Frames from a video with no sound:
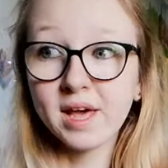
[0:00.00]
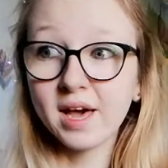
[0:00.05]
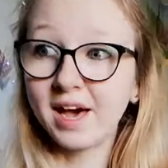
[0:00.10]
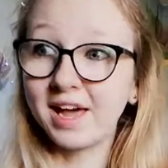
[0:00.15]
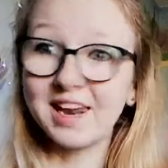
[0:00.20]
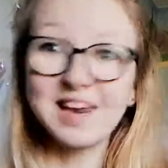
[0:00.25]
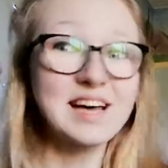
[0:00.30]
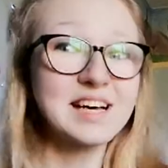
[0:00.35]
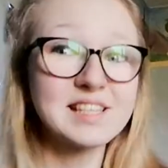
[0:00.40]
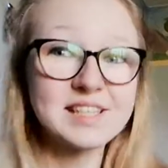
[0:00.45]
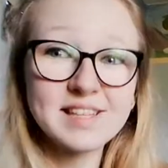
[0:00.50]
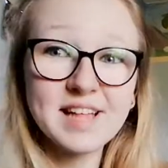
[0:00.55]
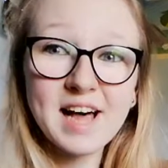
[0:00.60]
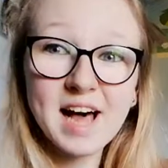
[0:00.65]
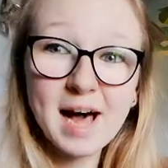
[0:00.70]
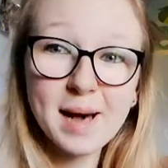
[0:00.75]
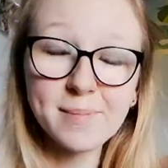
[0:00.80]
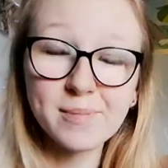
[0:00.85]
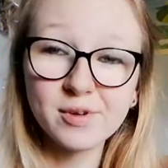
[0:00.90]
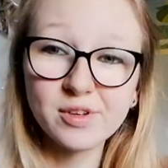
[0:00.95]
Unless
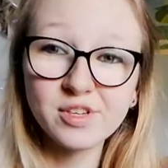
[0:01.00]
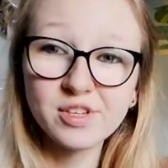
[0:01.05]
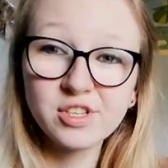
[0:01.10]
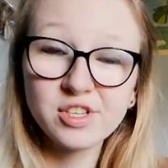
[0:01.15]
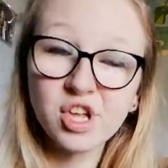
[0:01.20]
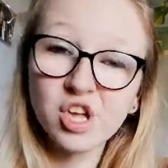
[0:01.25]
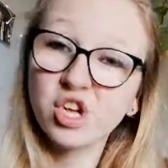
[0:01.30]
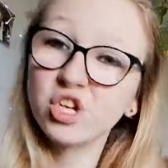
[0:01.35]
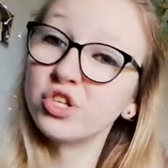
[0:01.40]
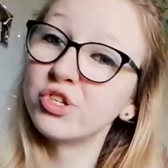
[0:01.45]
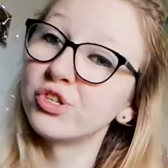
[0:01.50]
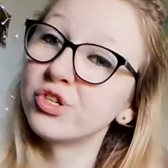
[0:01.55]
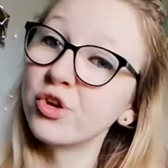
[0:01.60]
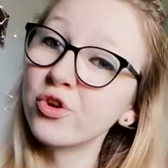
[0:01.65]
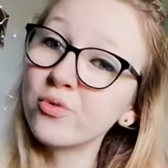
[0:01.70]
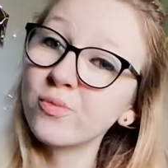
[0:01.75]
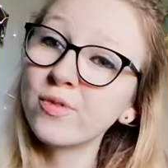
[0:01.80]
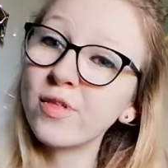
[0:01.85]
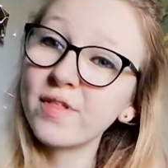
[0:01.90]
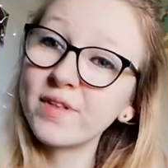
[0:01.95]
that happens,
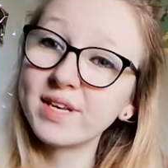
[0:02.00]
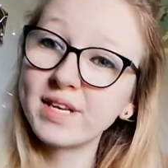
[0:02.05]
assume that